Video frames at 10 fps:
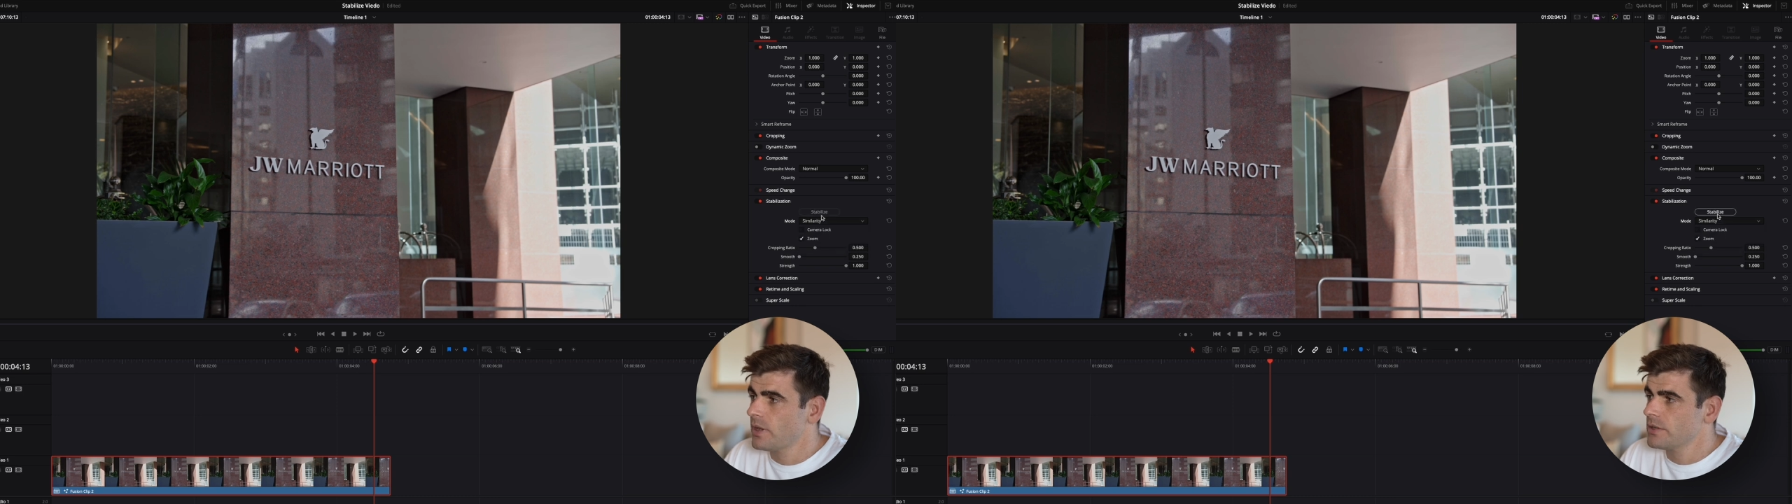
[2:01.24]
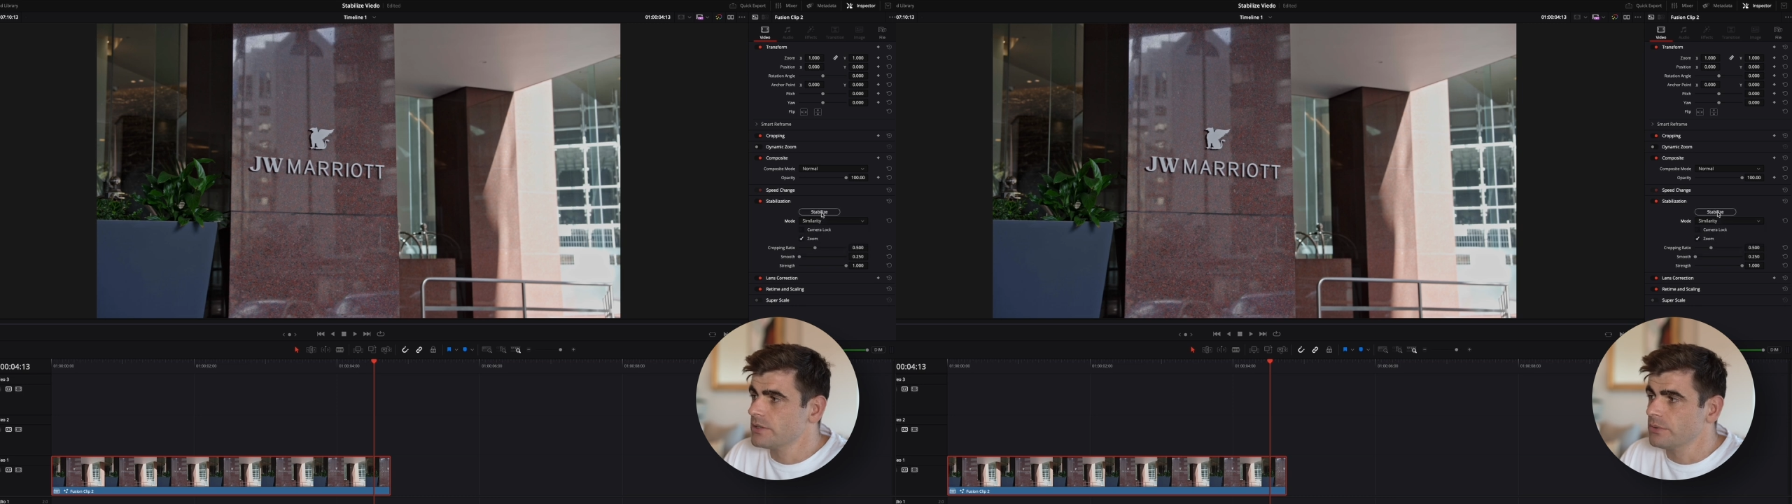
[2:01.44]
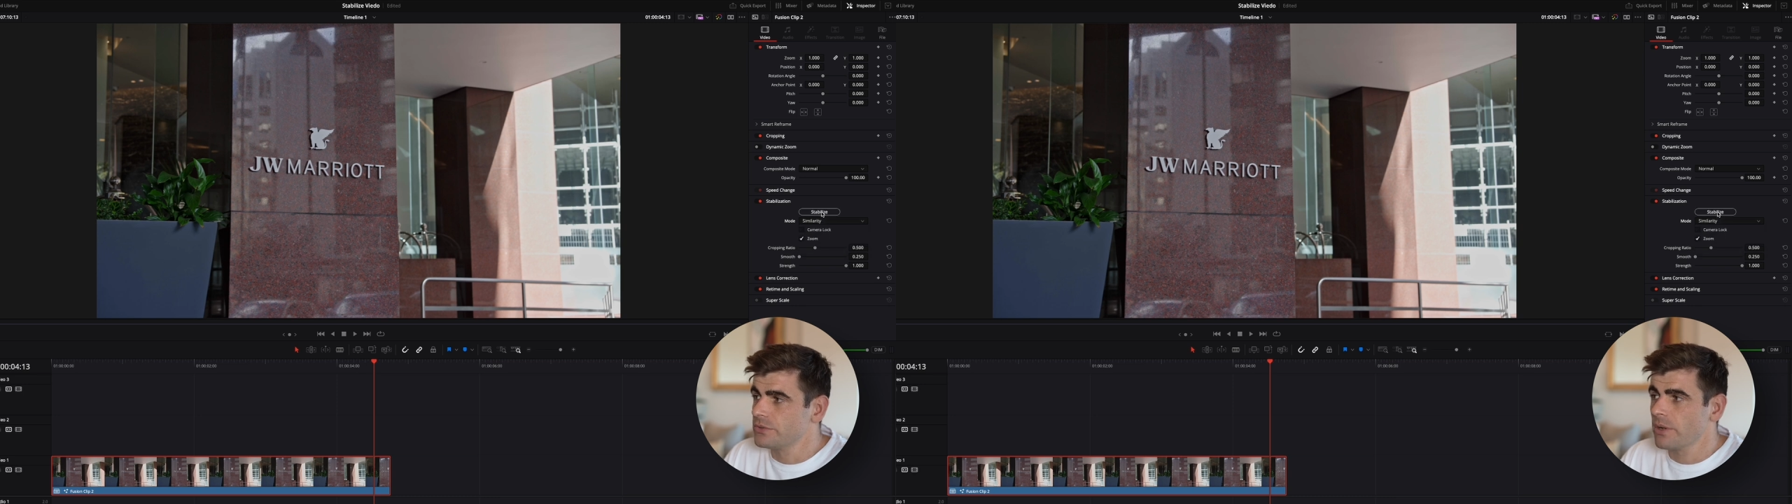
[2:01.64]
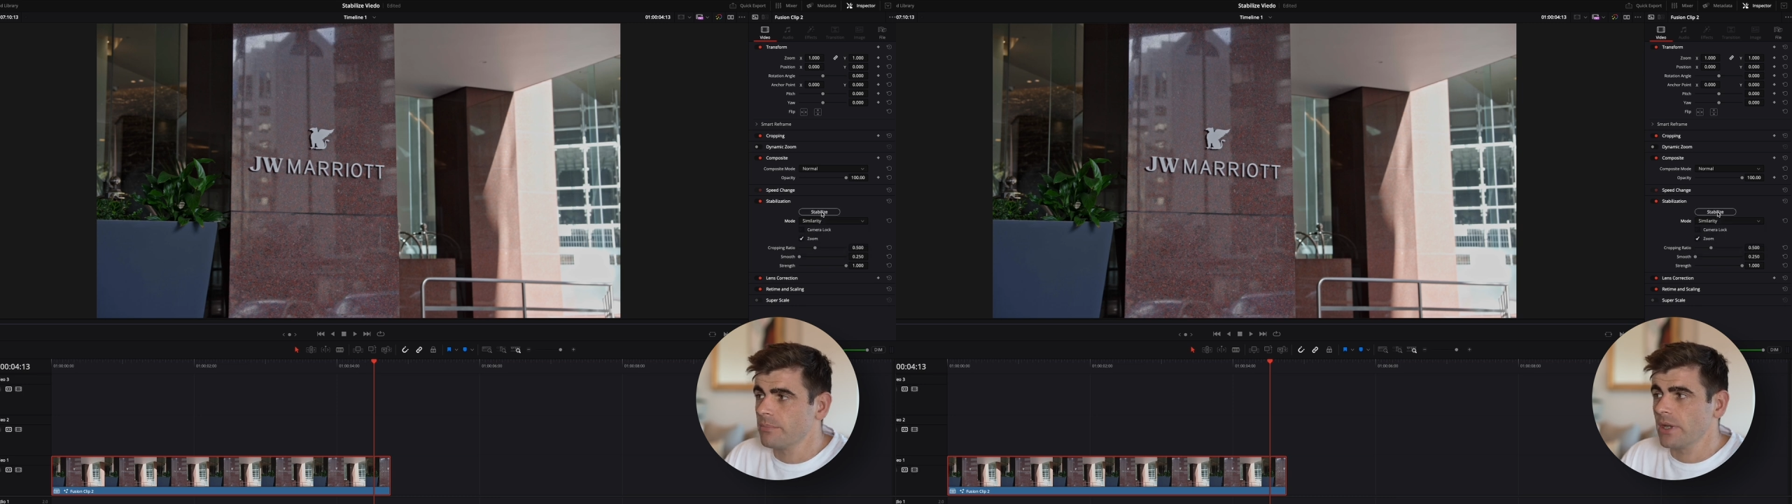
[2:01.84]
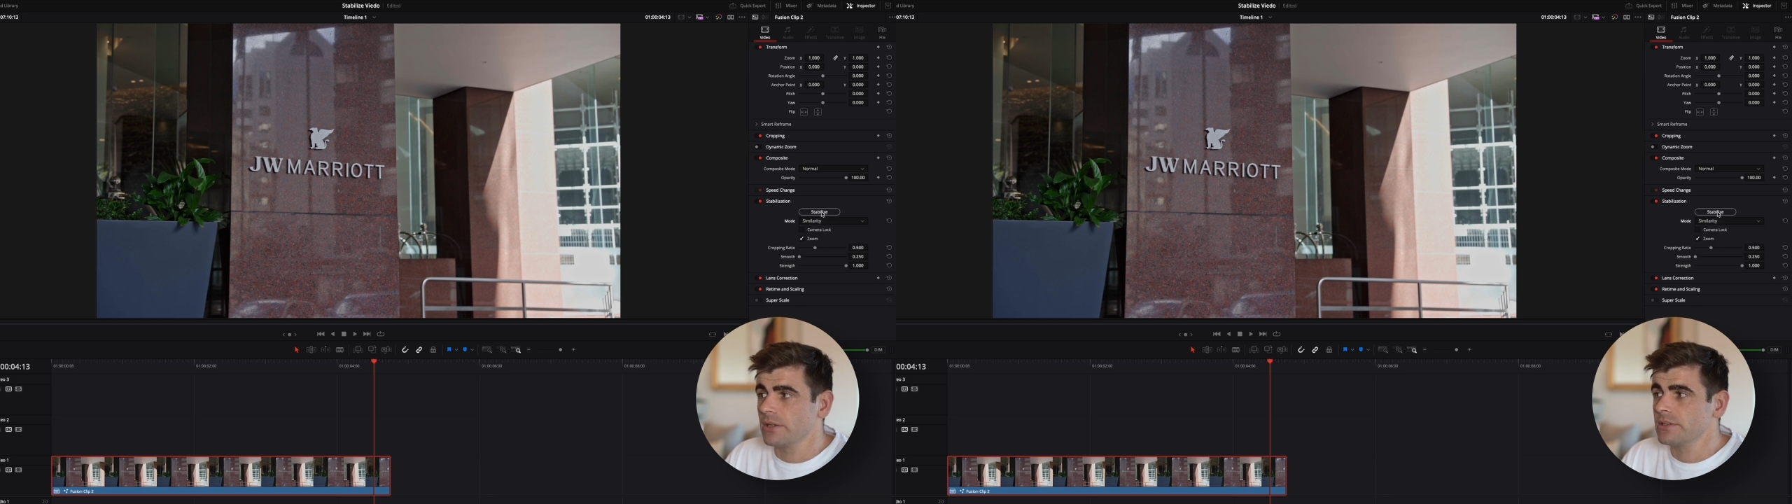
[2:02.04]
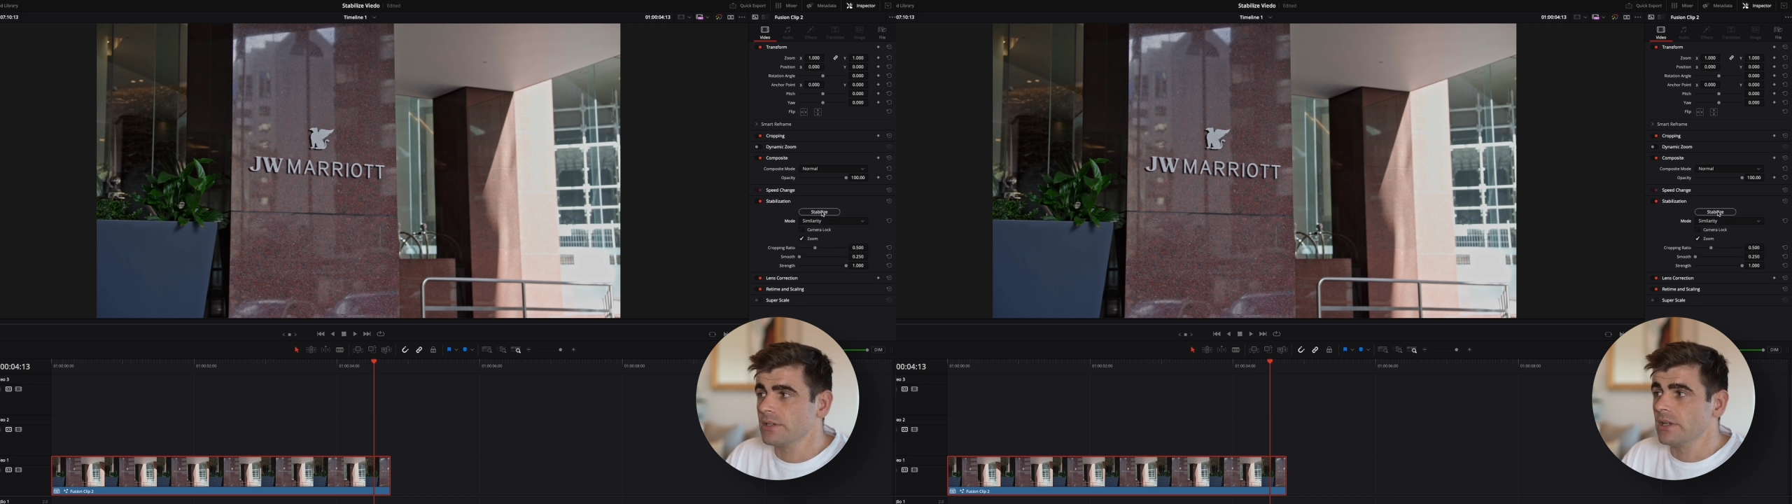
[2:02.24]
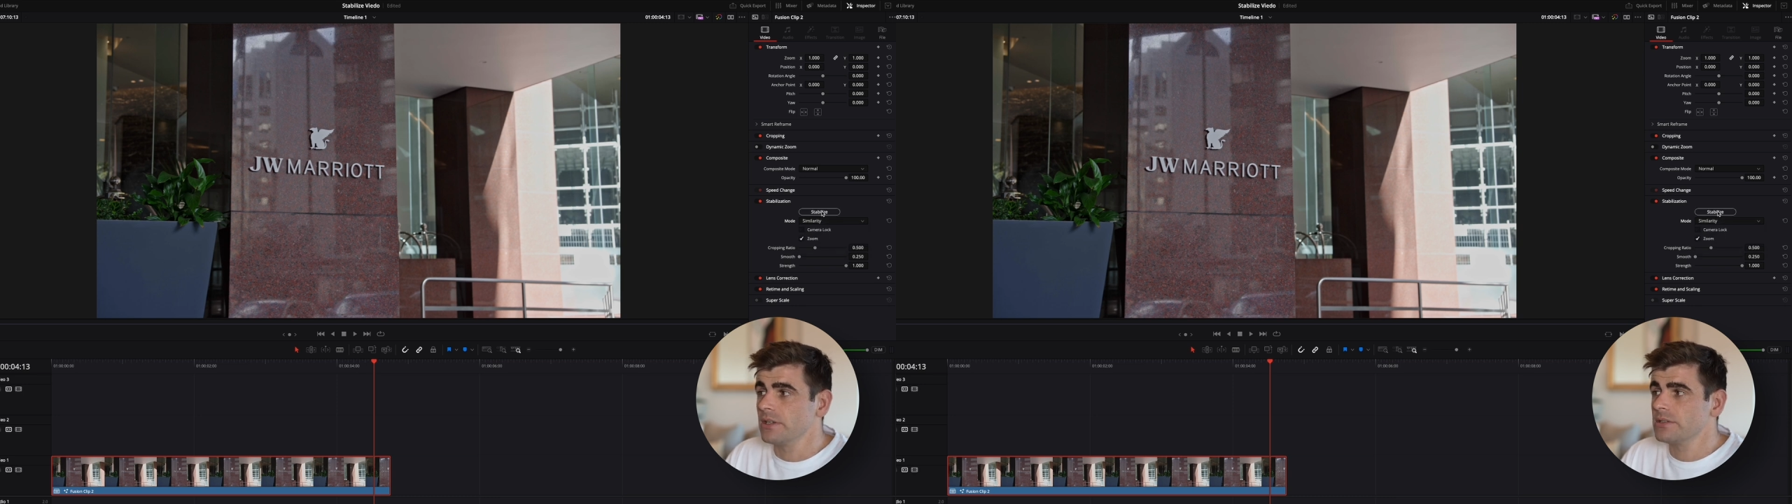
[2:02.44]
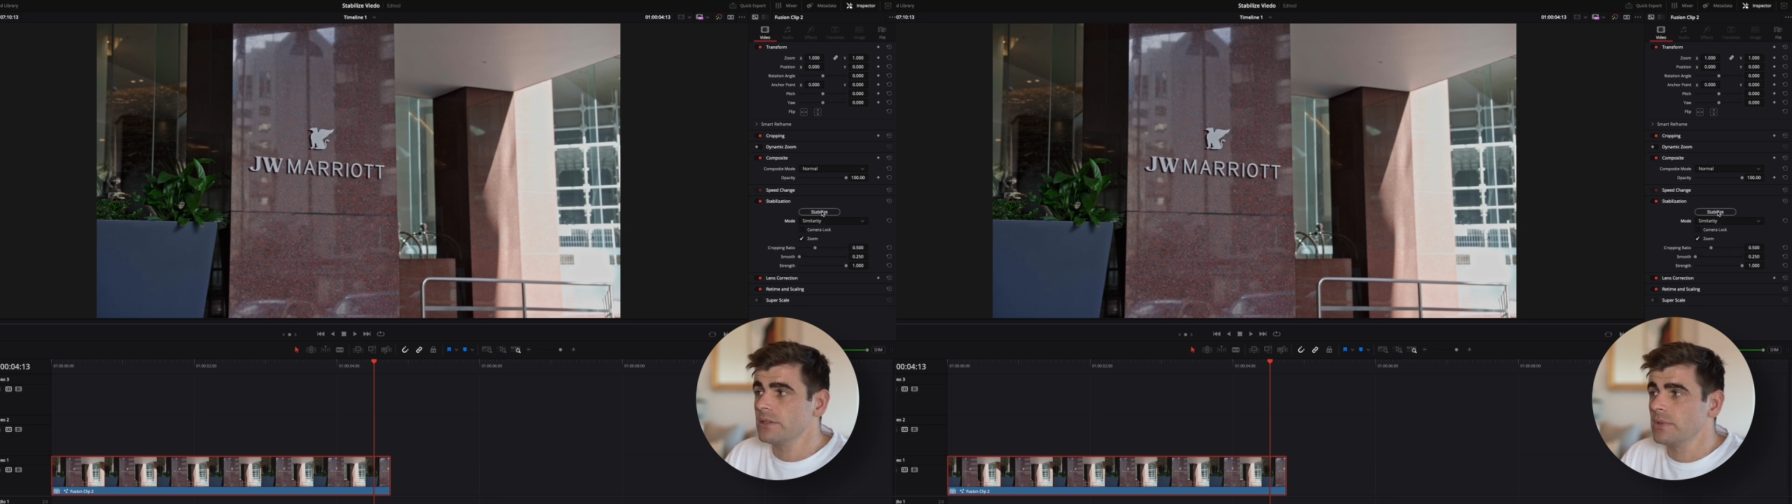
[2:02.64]
So we'll jump back to
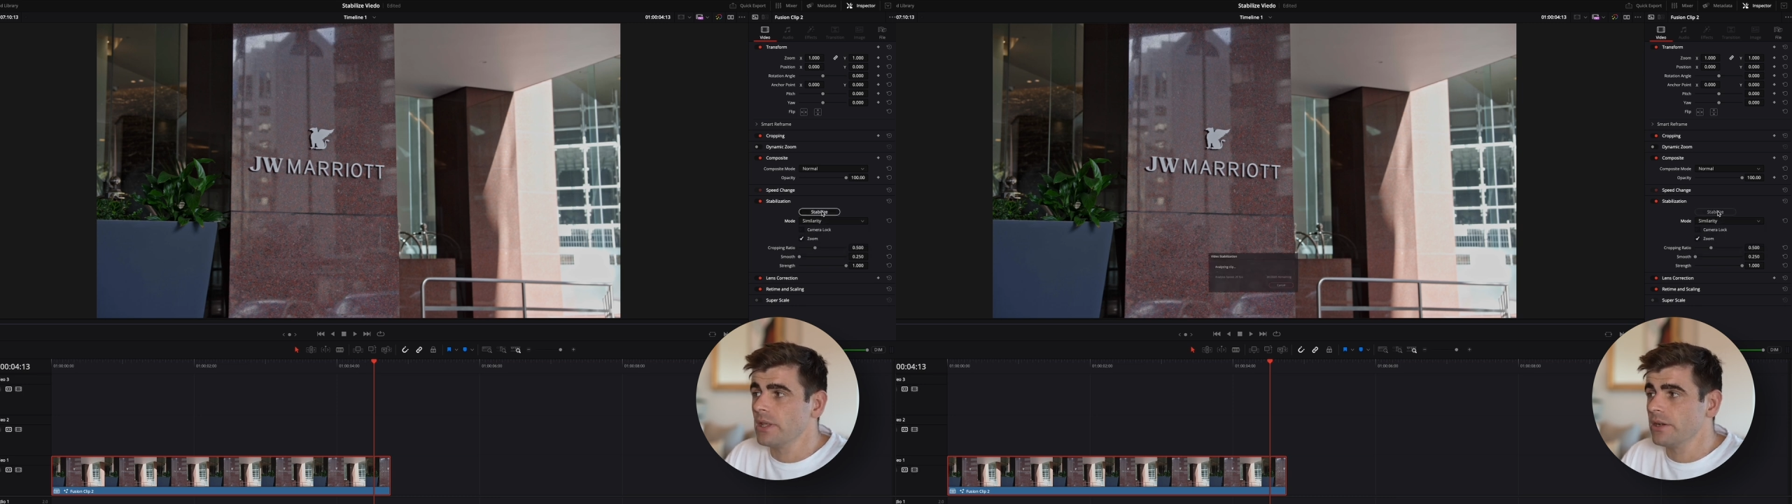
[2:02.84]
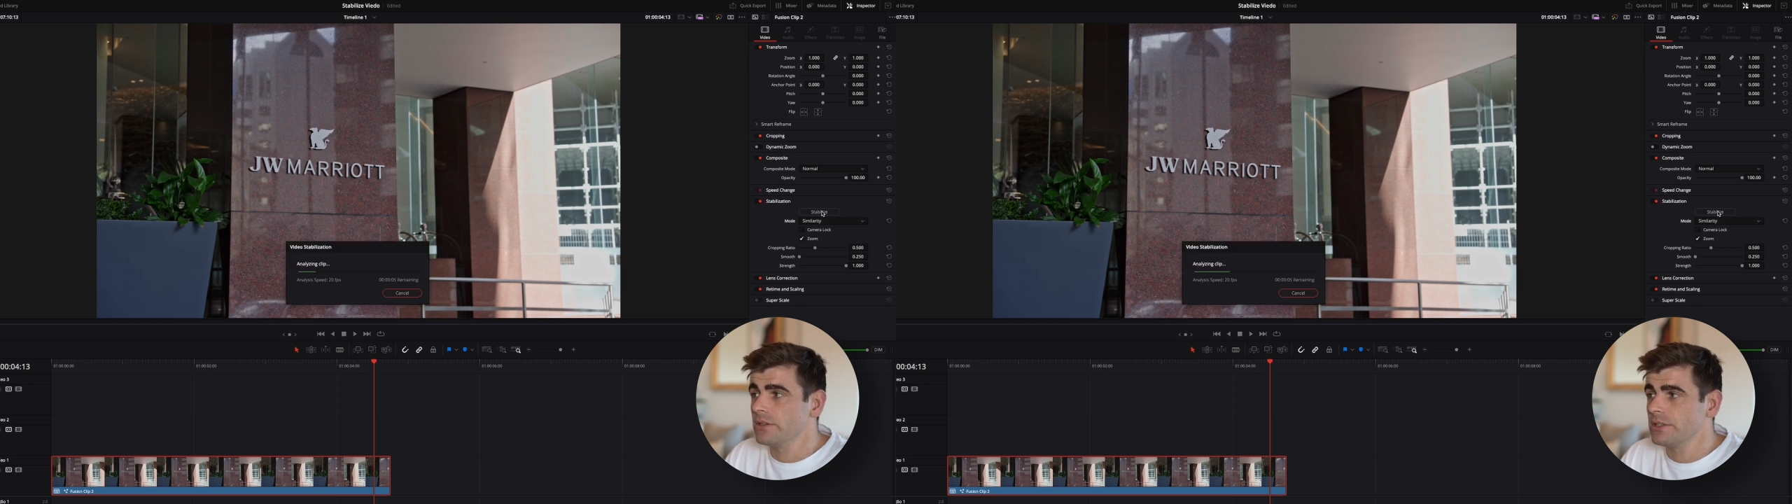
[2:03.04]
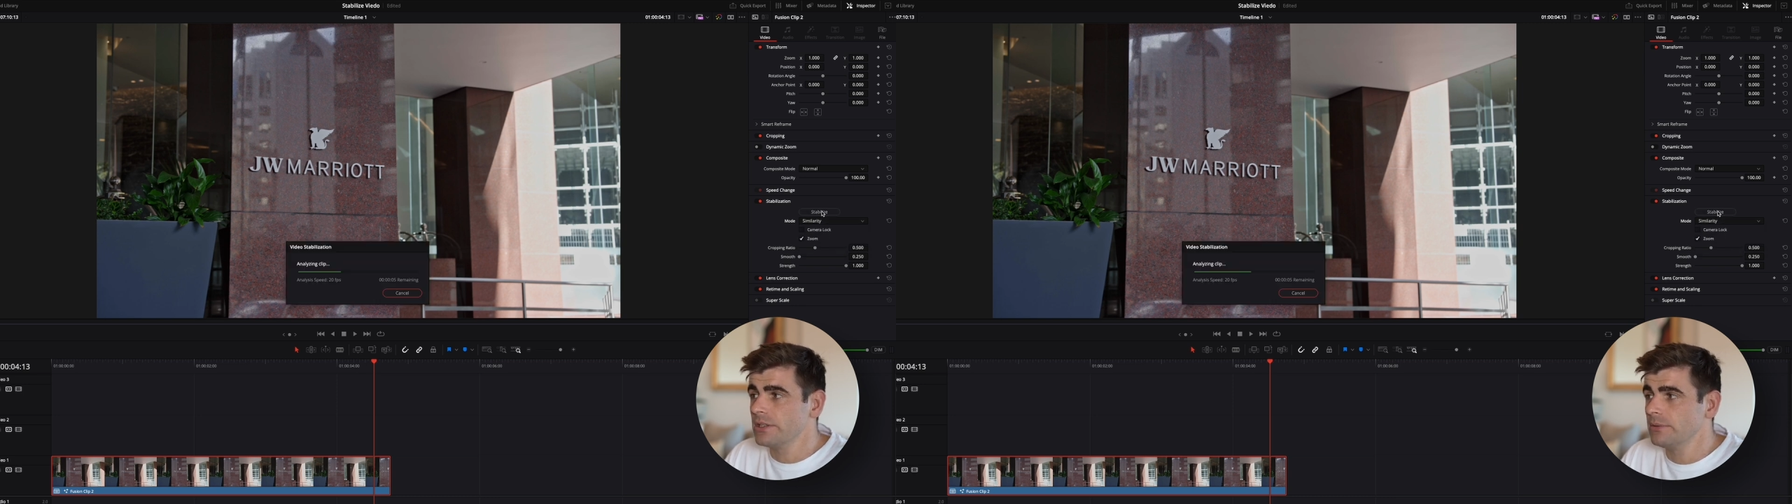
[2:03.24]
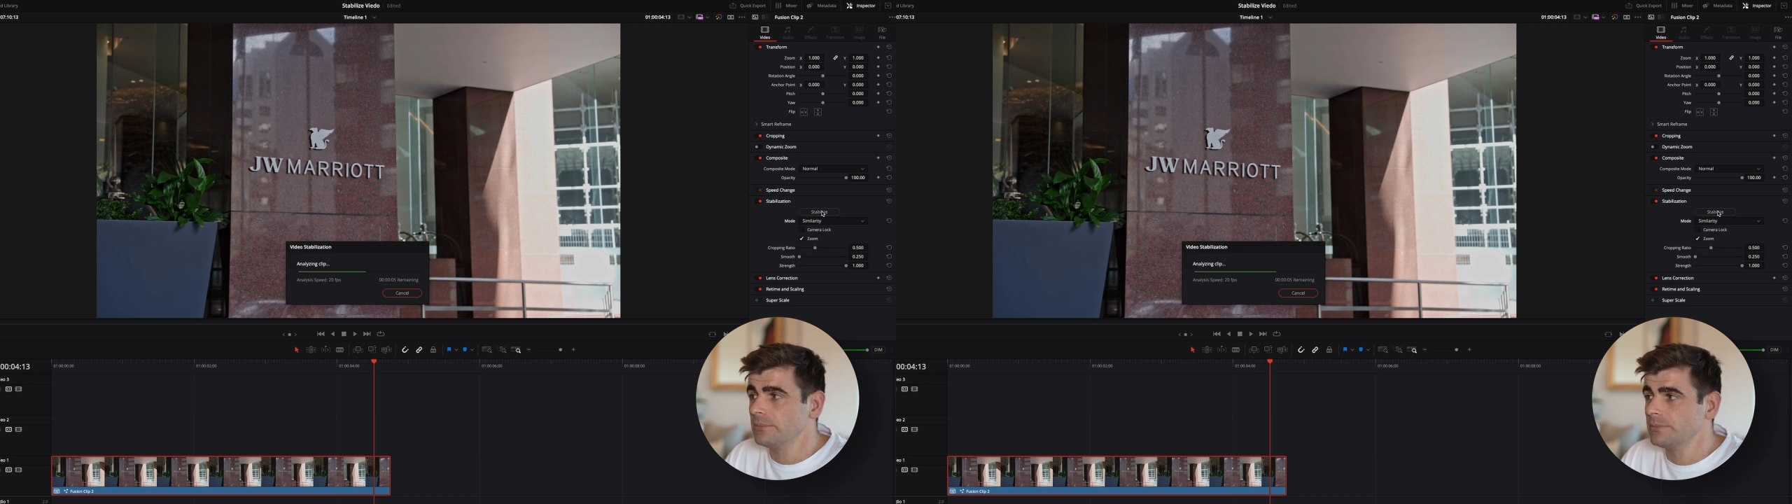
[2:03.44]
similarity.